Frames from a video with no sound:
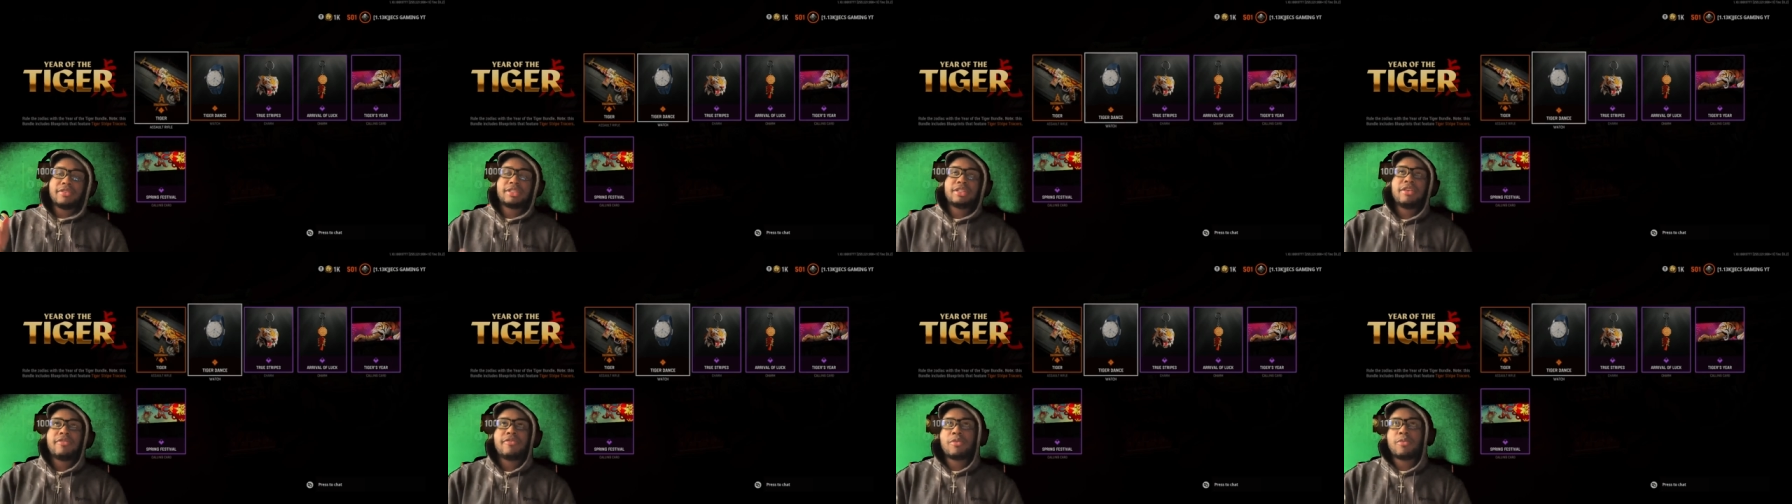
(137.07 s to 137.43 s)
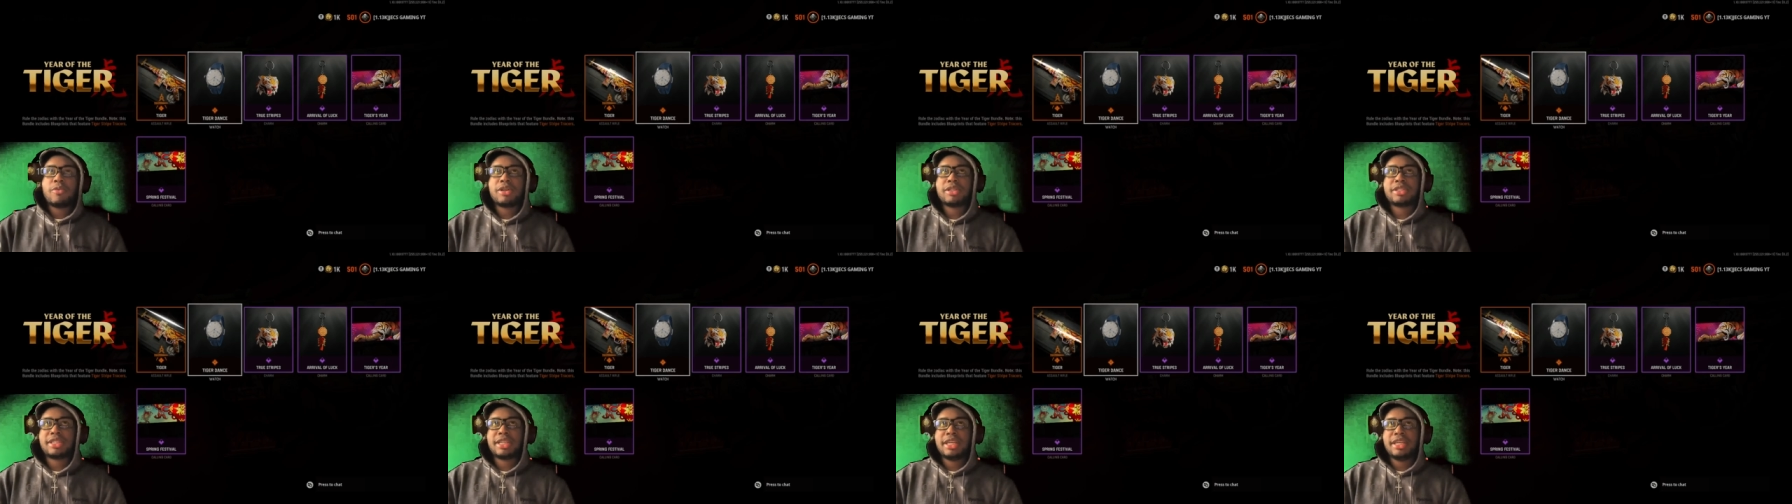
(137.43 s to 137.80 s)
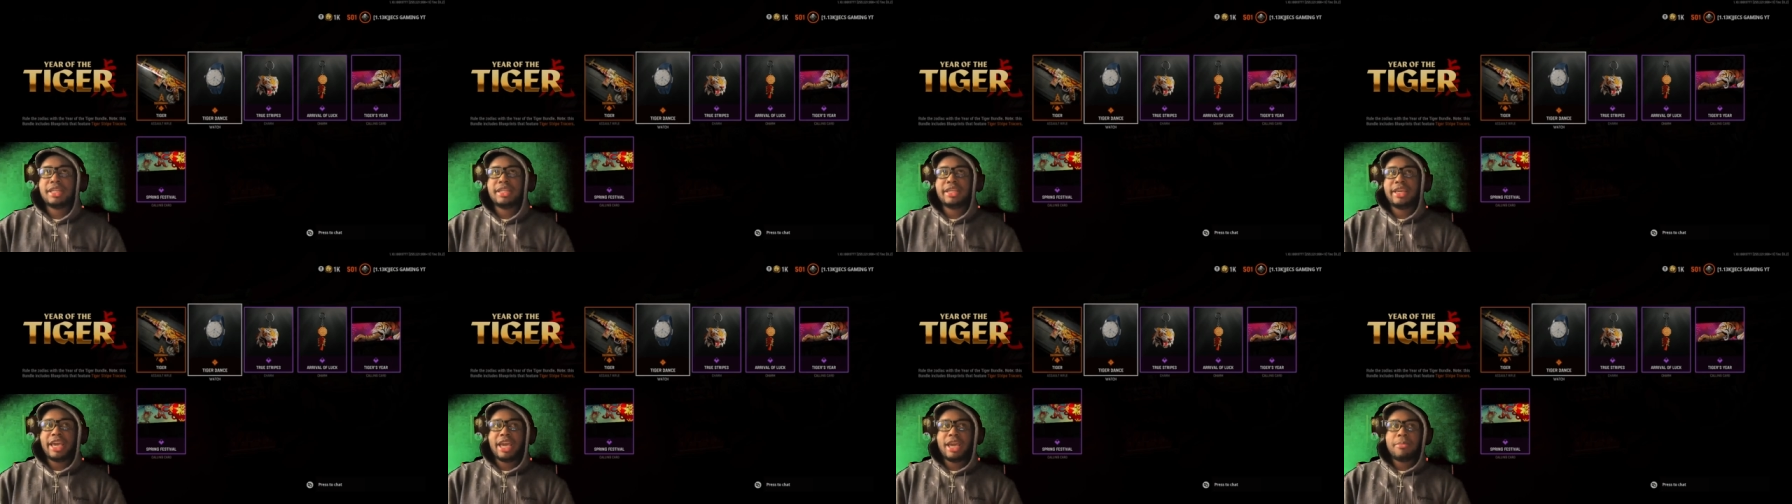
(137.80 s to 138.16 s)
see if it works
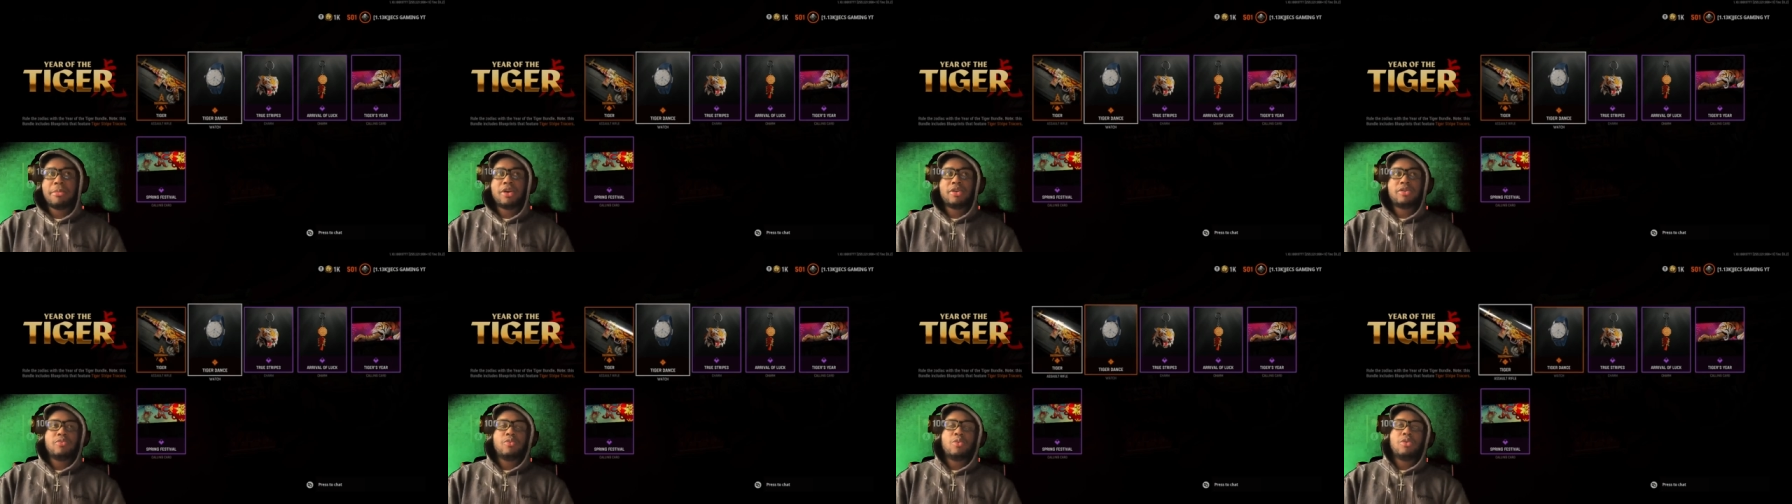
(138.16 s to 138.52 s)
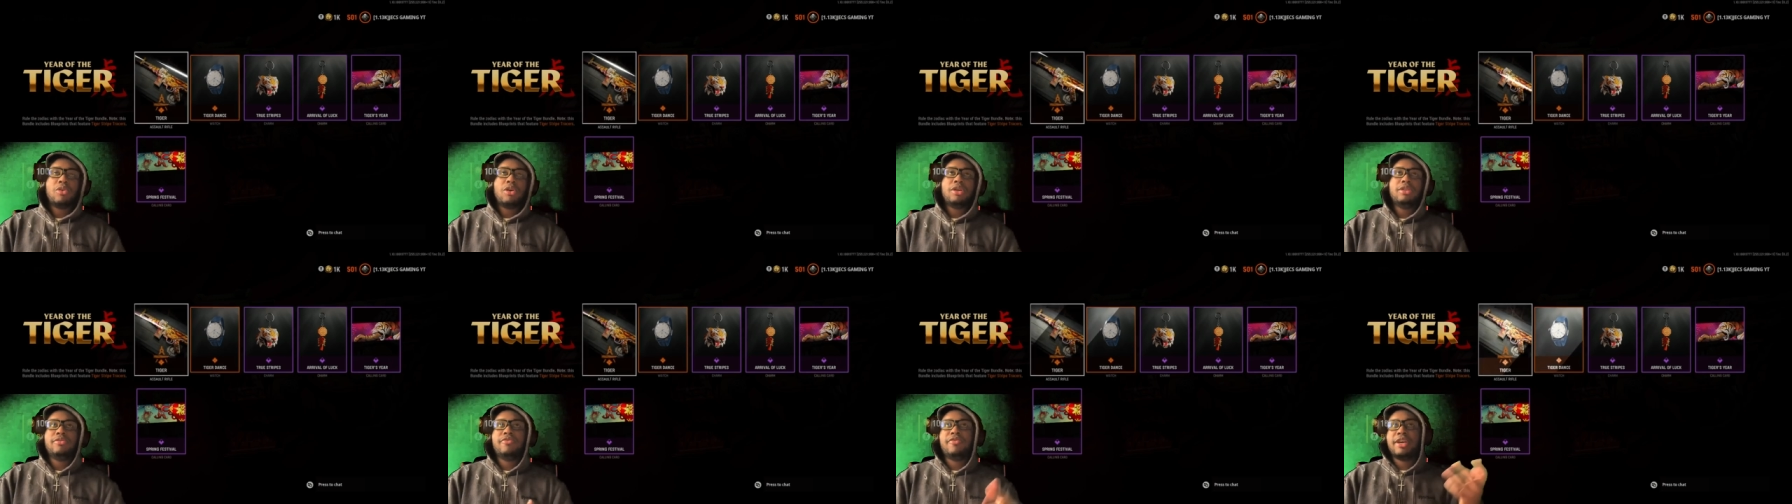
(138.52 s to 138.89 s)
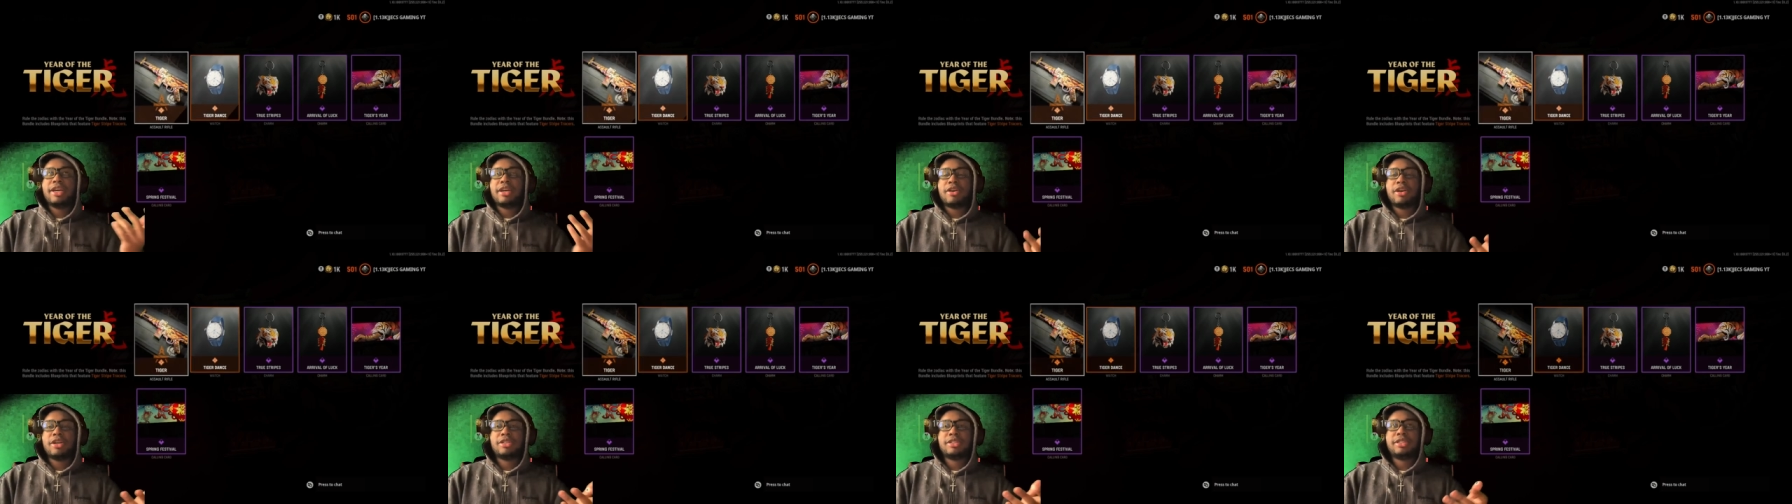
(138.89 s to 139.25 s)
in game on on
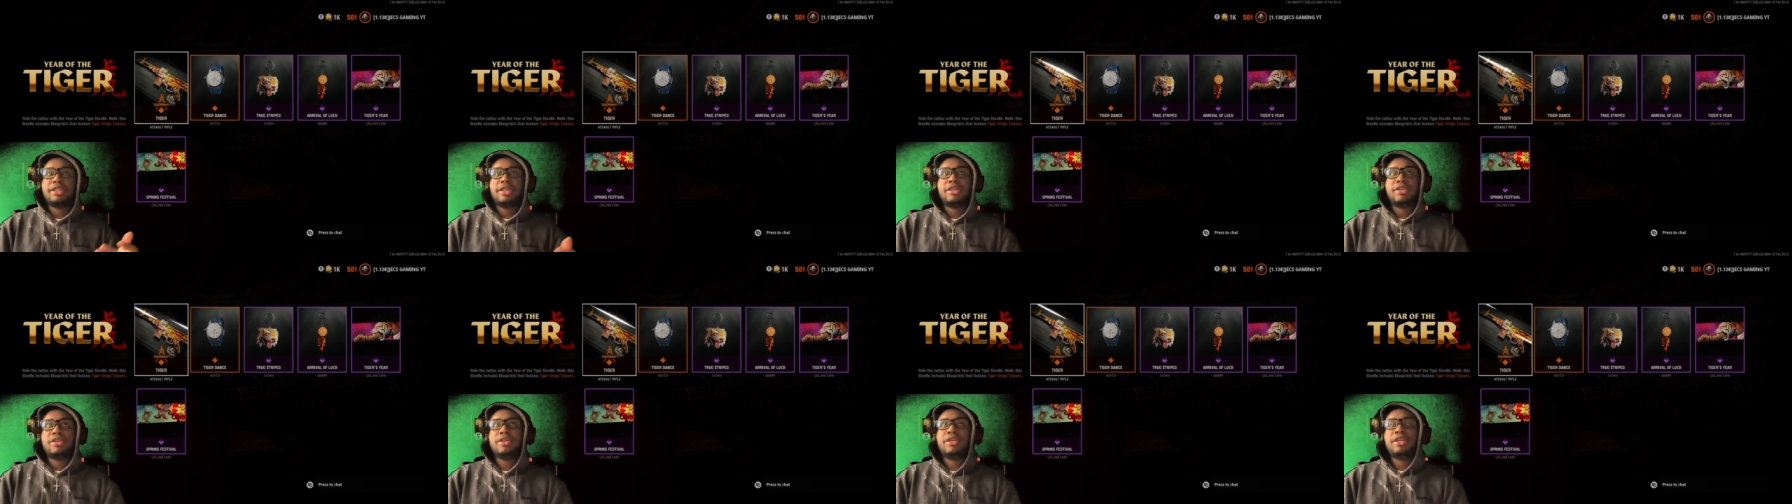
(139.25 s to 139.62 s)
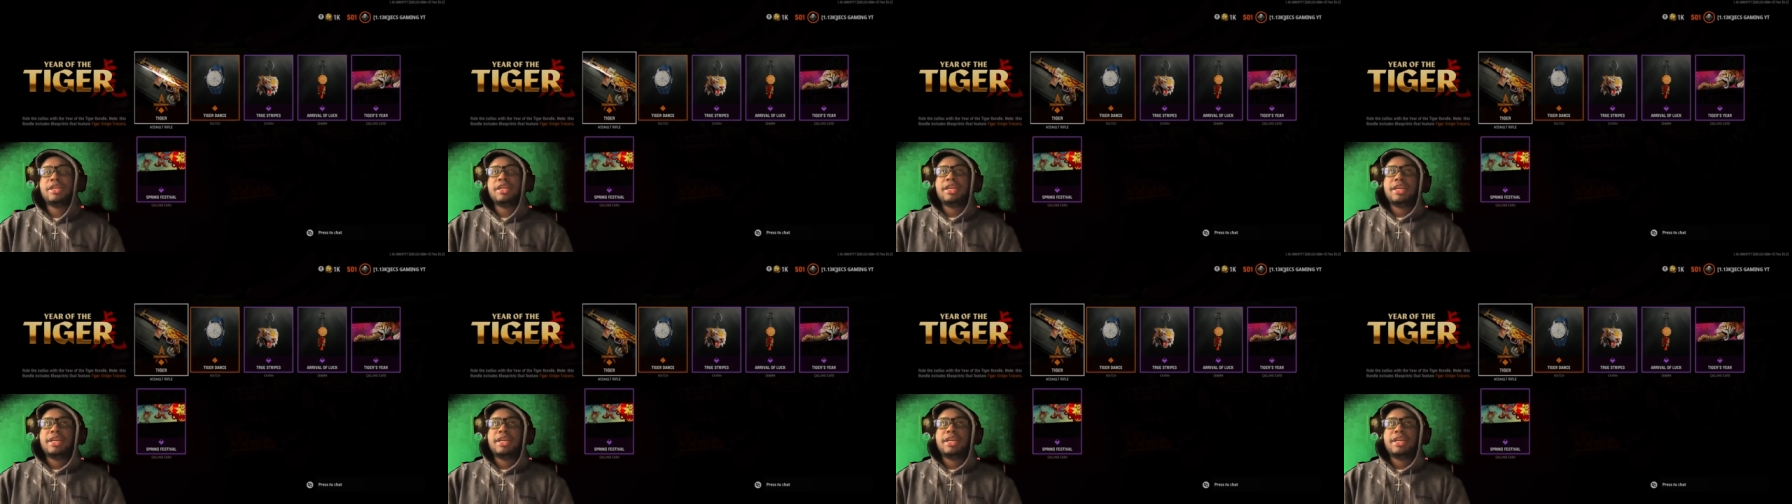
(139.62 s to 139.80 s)
Vanguard still.